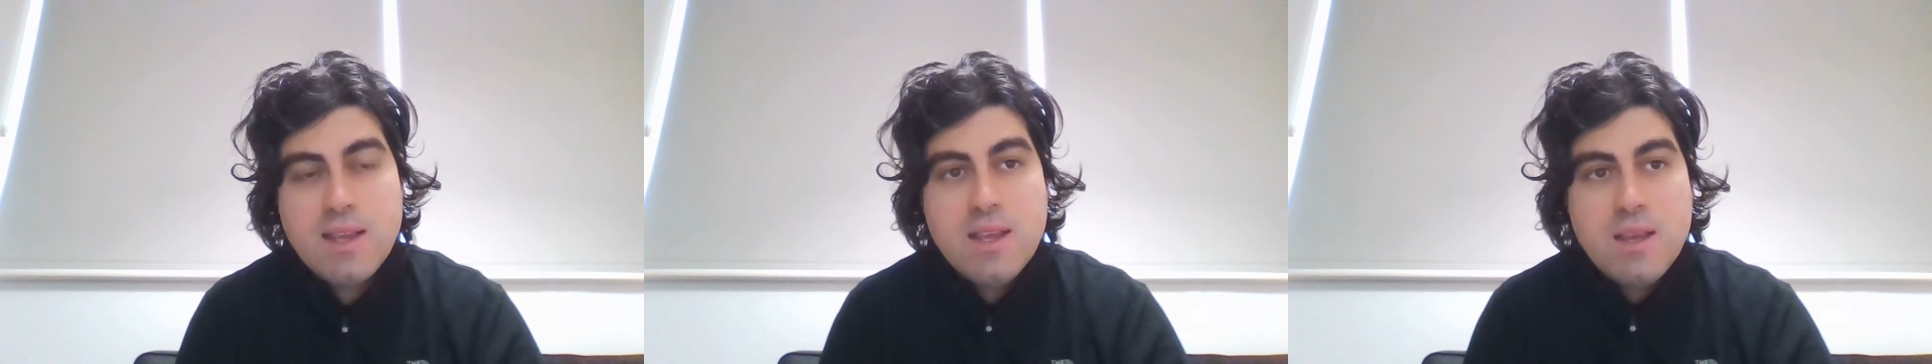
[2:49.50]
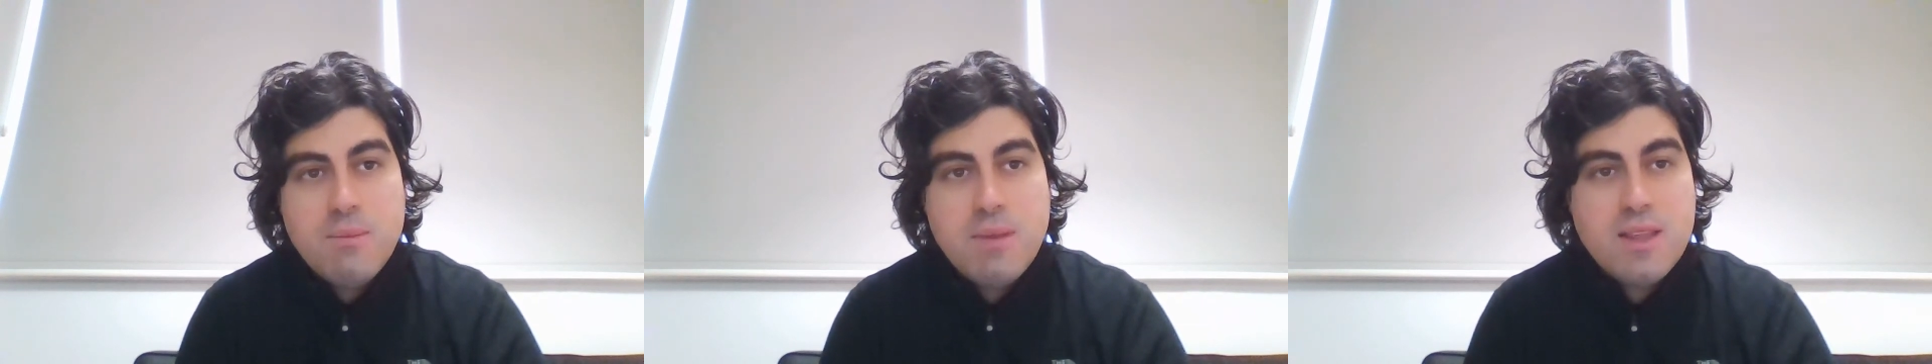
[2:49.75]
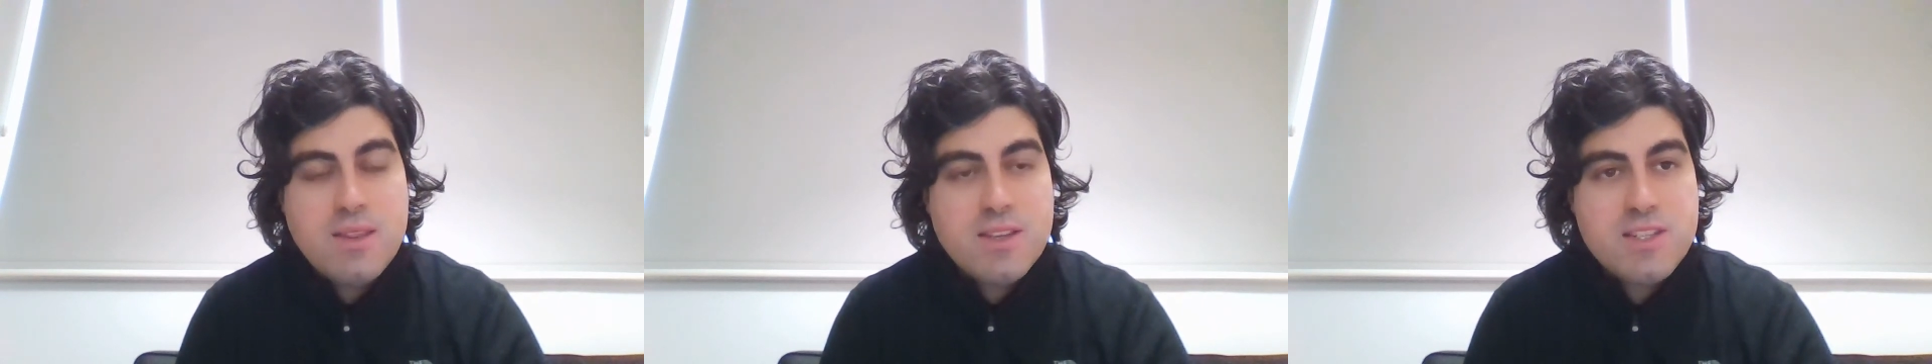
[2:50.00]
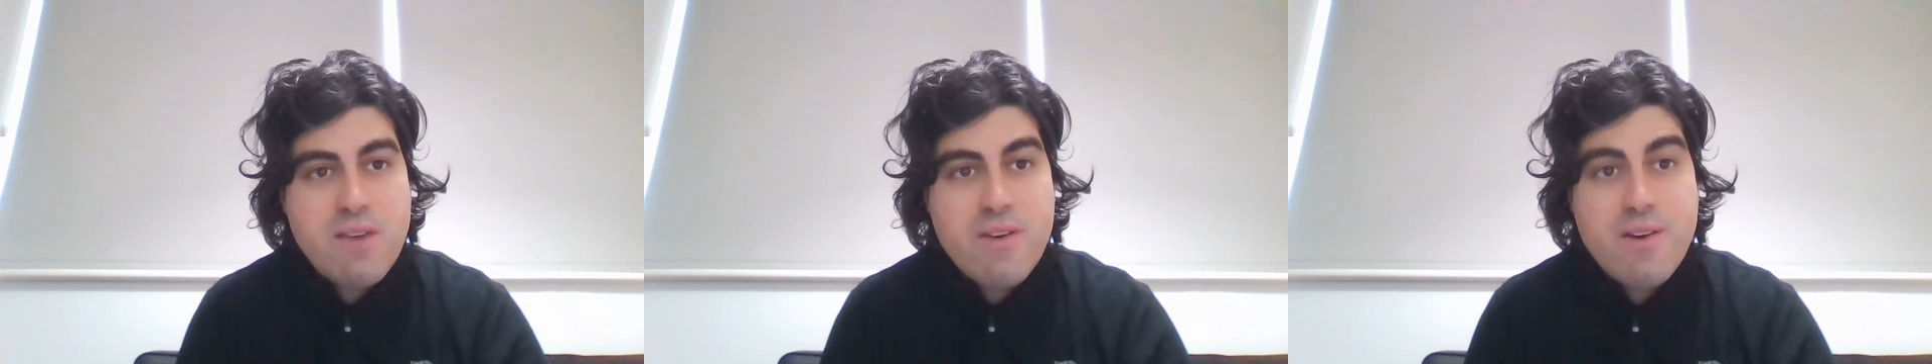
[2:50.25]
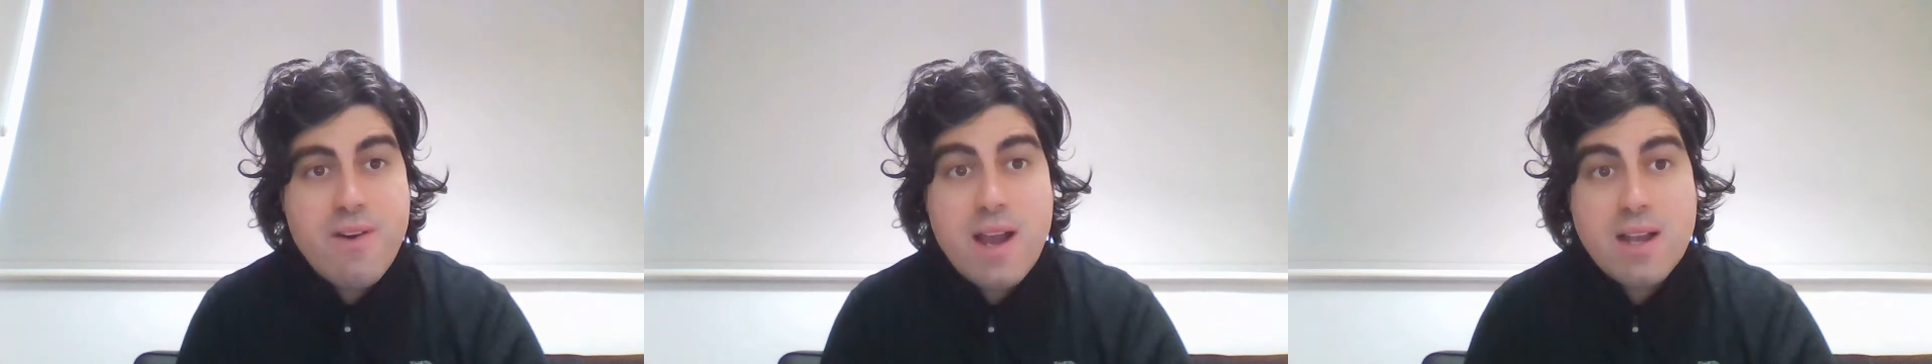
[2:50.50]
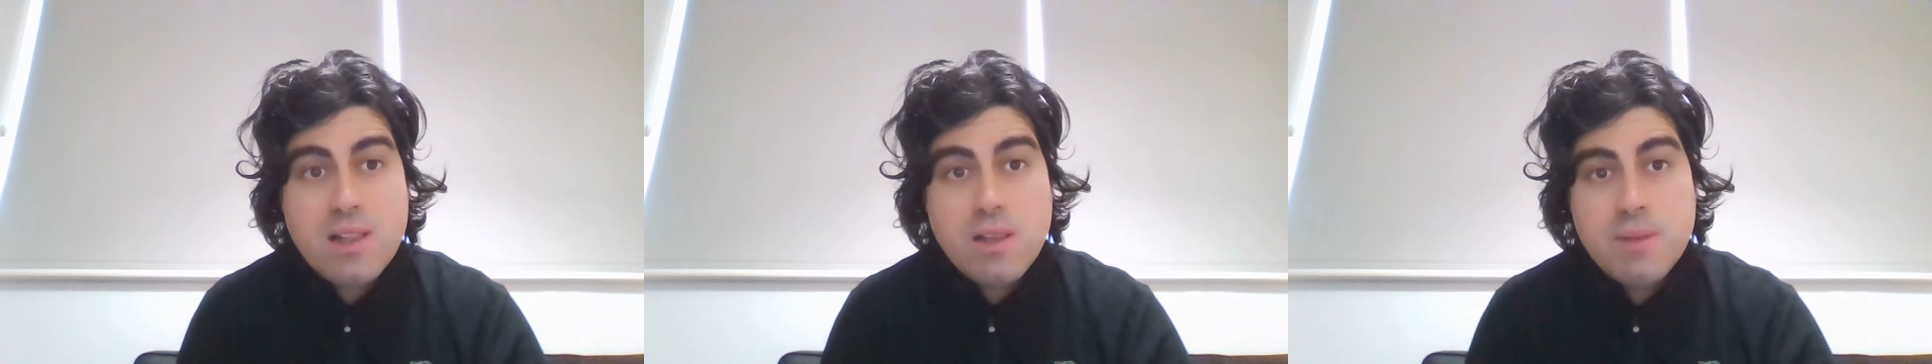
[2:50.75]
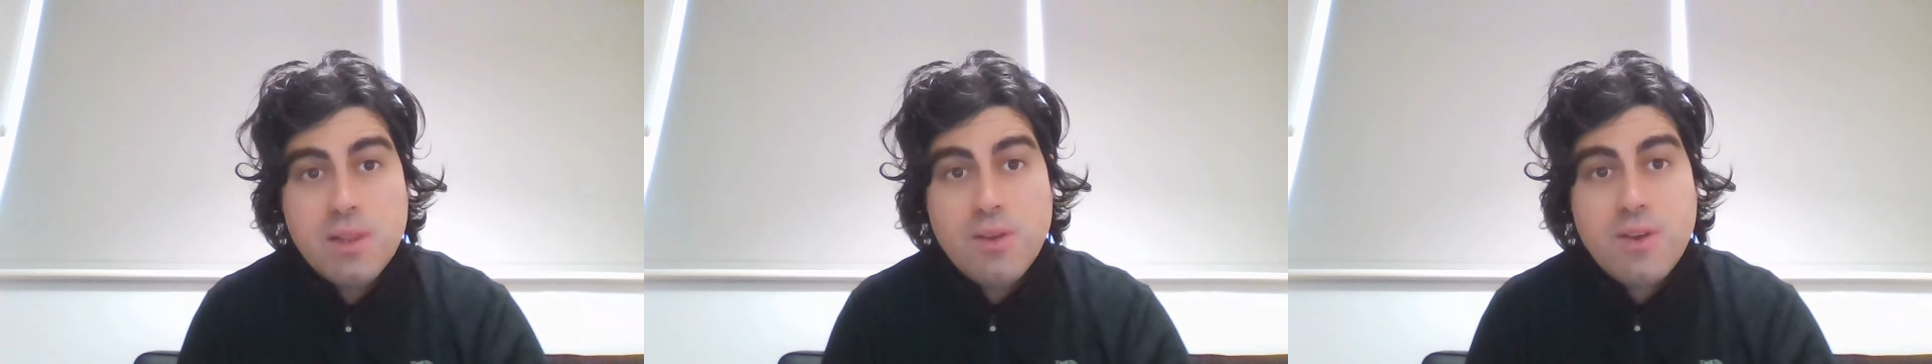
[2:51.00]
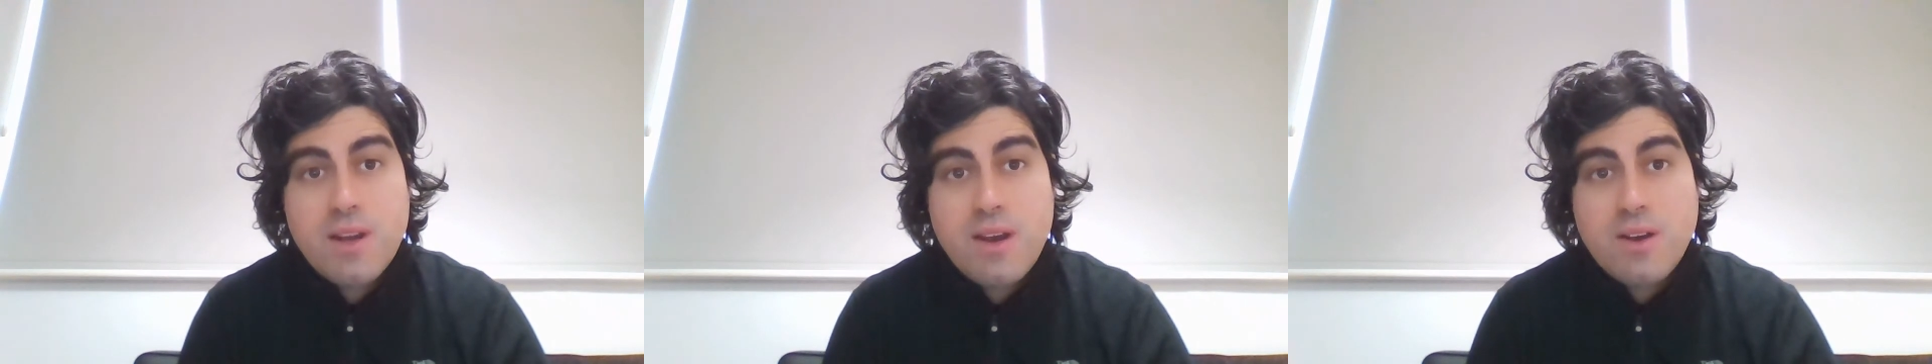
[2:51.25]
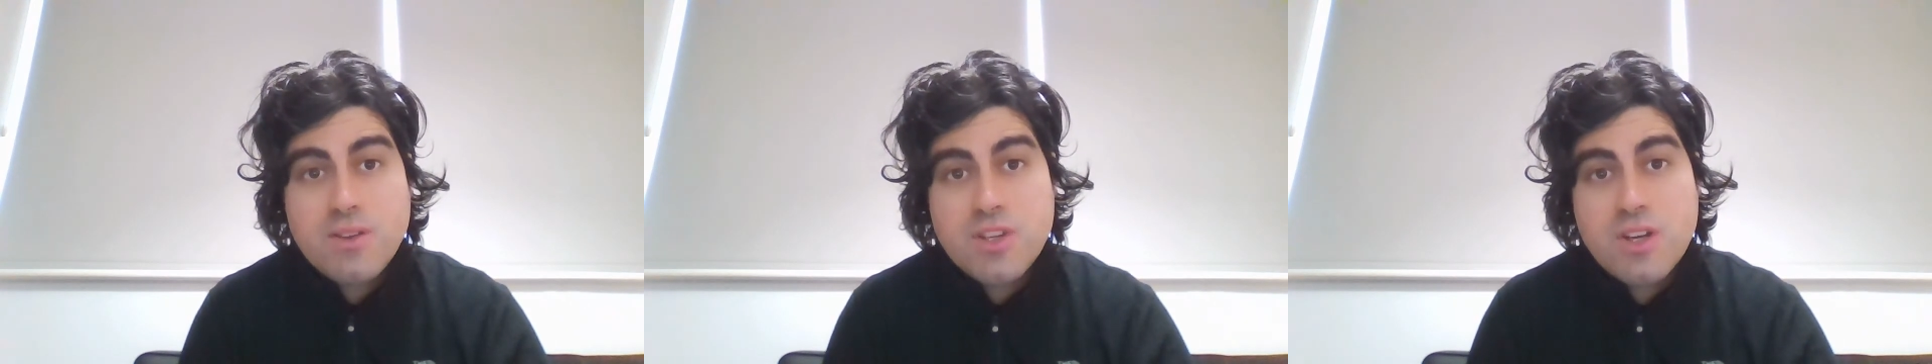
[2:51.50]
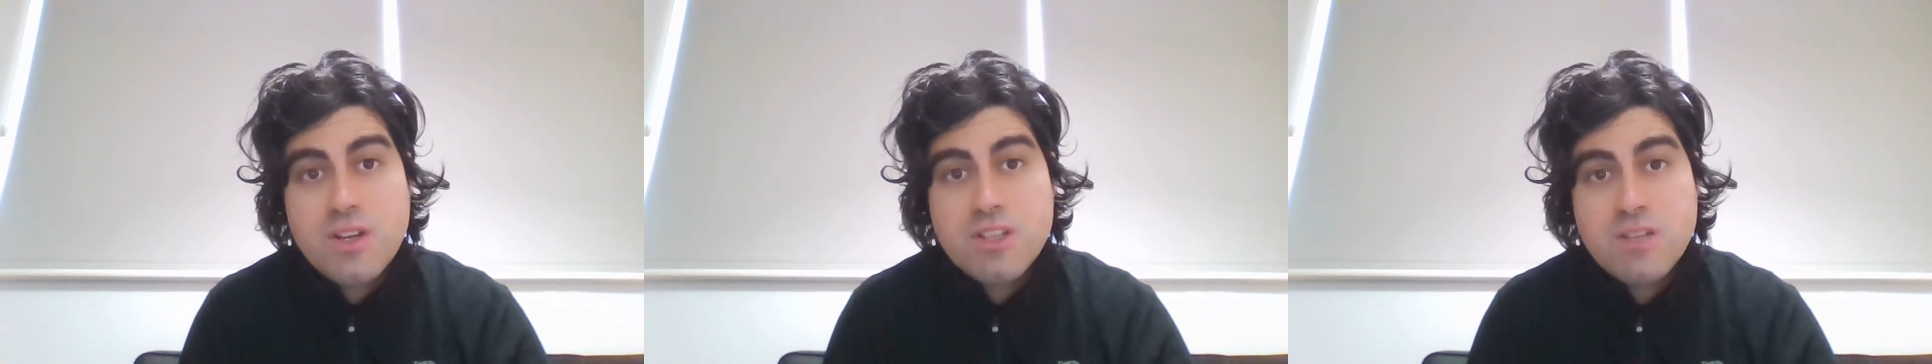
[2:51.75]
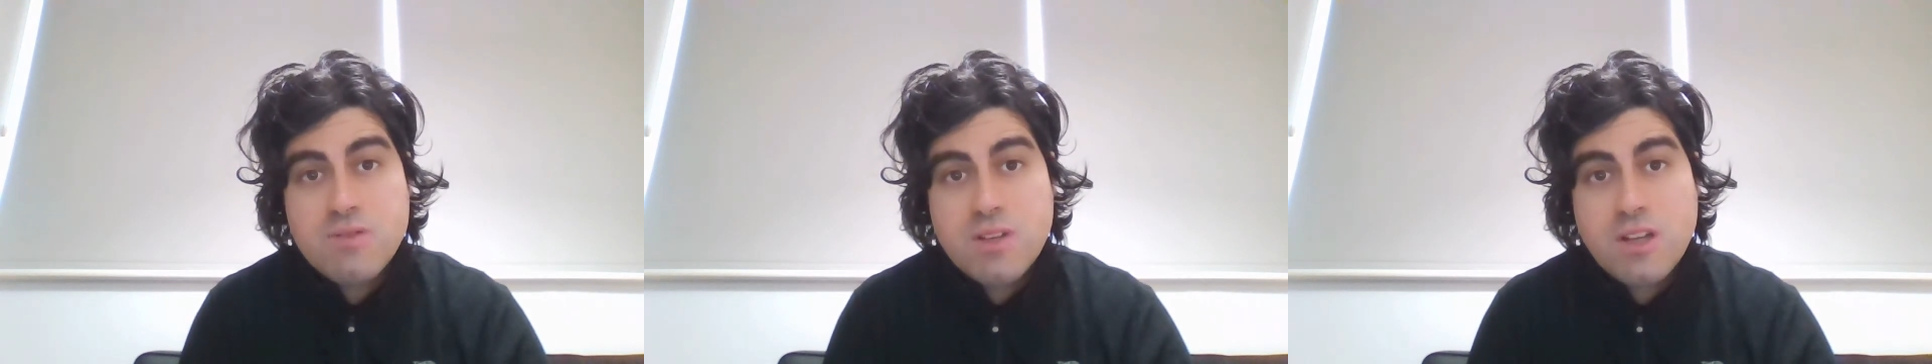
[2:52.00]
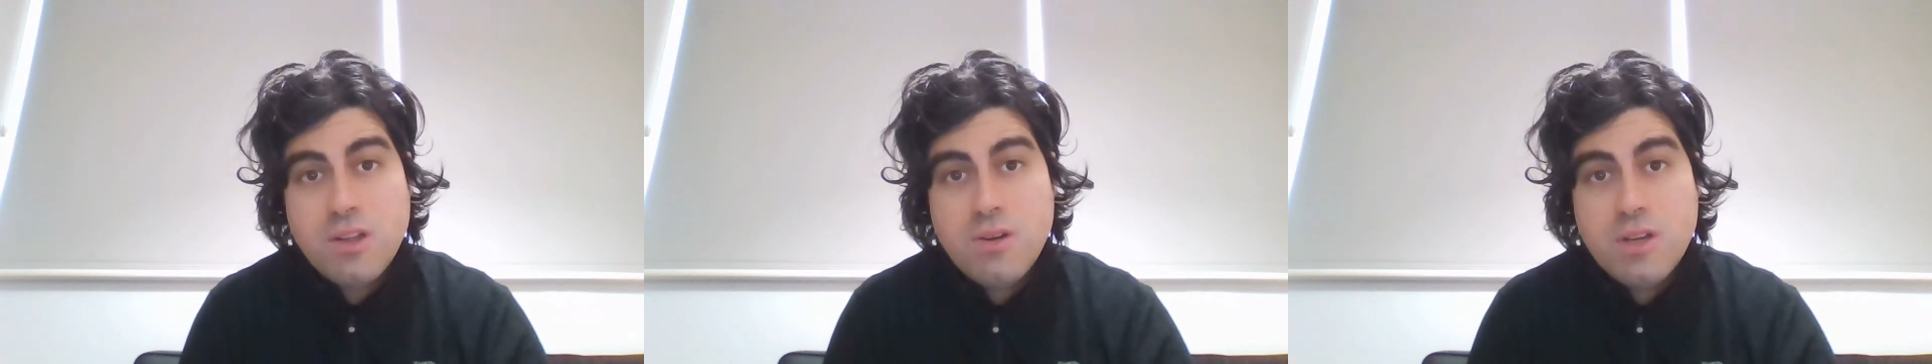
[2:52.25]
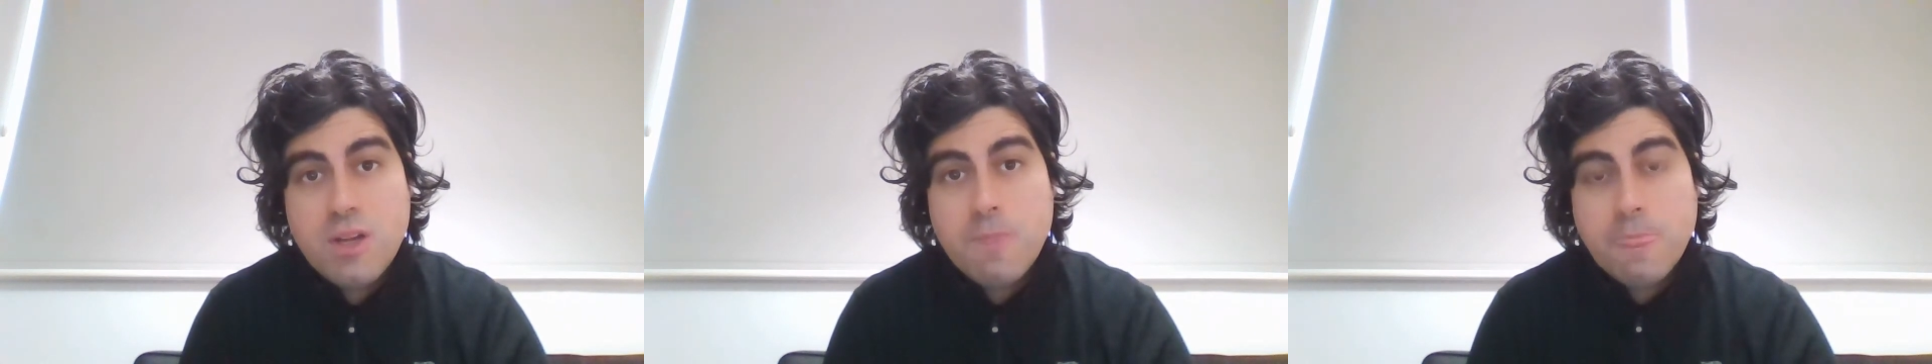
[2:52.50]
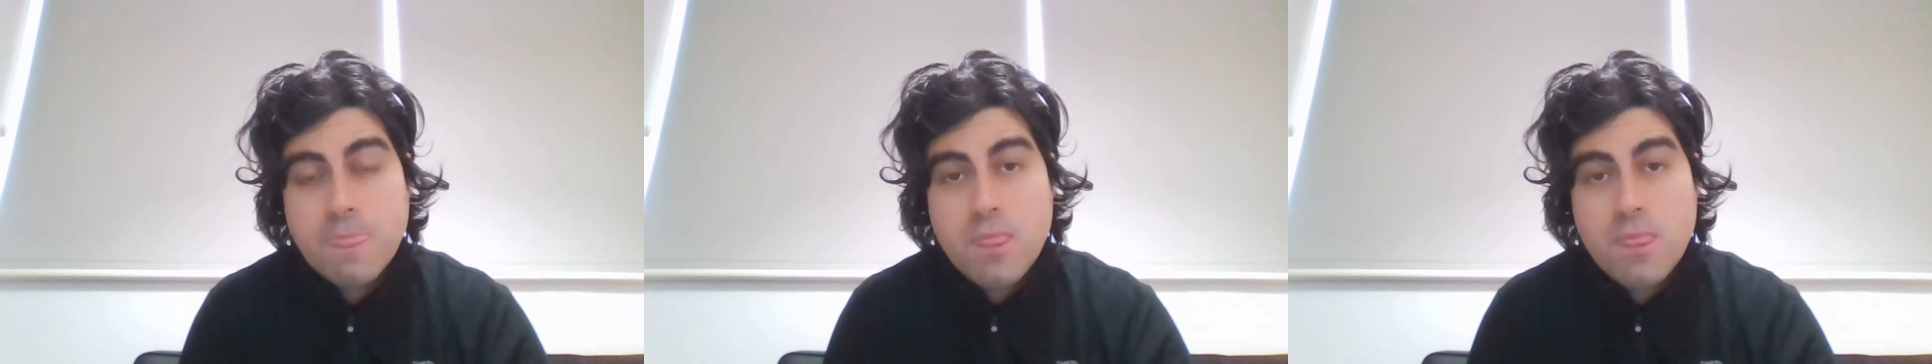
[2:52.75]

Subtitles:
meaning the Serie A club are looking at alternatives including